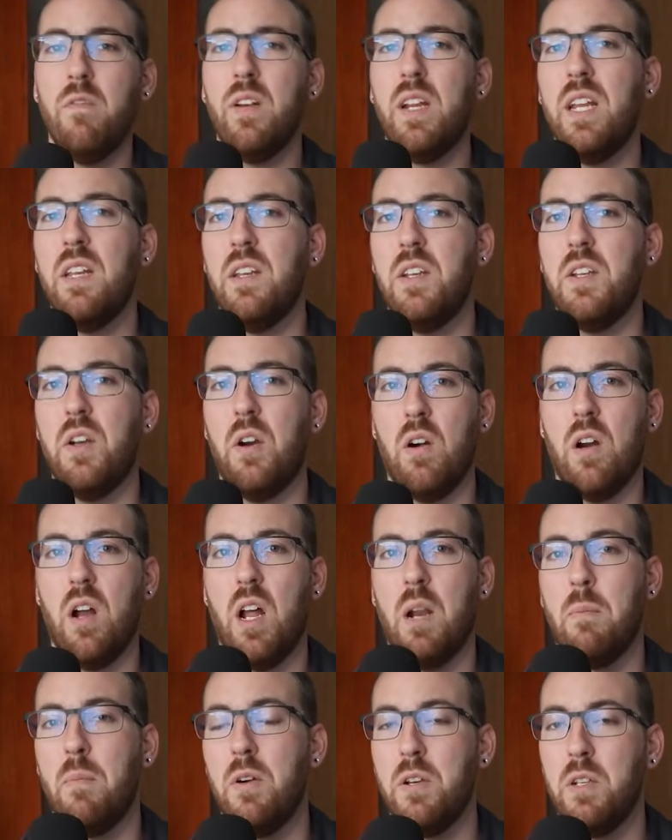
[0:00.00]
forget to turn
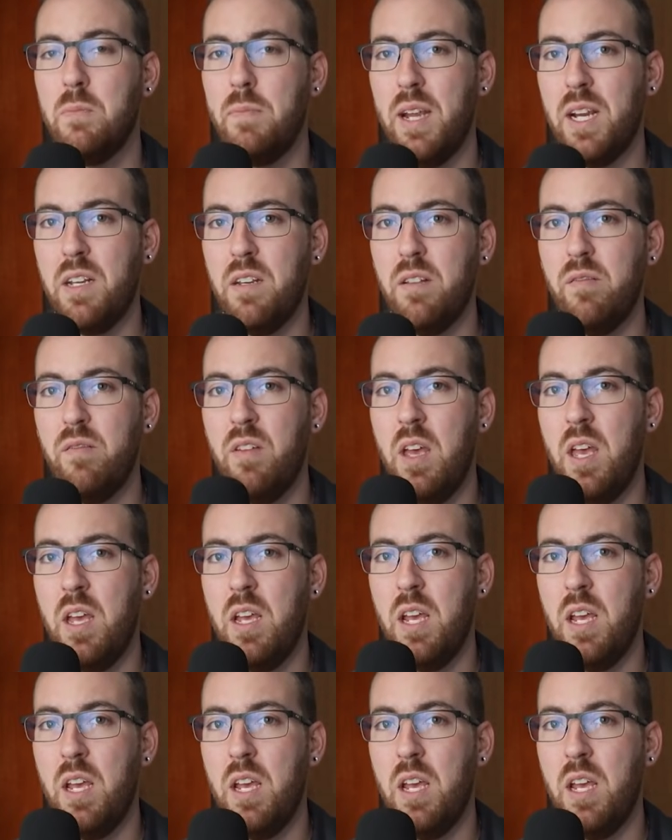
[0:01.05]
on perspective